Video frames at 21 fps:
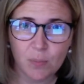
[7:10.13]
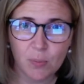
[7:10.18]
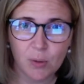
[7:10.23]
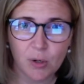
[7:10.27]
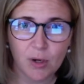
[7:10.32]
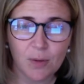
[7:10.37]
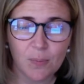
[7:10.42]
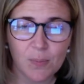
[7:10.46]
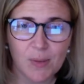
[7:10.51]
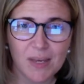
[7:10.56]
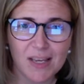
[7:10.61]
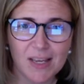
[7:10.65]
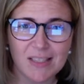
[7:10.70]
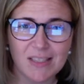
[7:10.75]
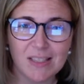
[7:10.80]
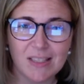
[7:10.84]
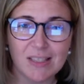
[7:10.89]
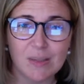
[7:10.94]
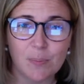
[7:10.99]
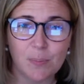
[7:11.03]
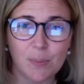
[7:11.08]
book because
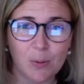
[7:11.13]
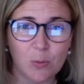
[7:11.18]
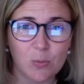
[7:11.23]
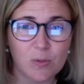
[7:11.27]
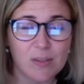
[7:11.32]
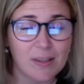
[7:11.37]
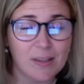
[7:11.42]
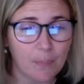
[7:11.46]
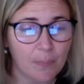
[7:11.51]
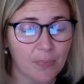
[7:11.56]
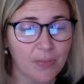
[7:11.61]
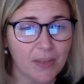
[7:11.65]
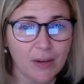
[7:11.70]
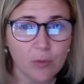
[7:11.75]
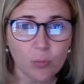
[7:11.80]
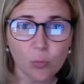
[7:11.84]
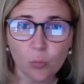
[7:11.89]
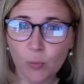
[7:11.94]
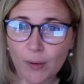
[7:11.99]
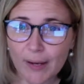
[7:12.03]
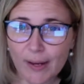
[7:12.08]
it's about something
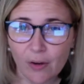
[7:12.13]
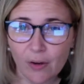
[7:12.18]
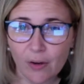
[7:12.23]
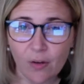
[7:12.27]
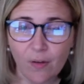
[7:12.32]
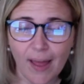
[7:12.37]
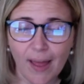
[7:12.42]
real,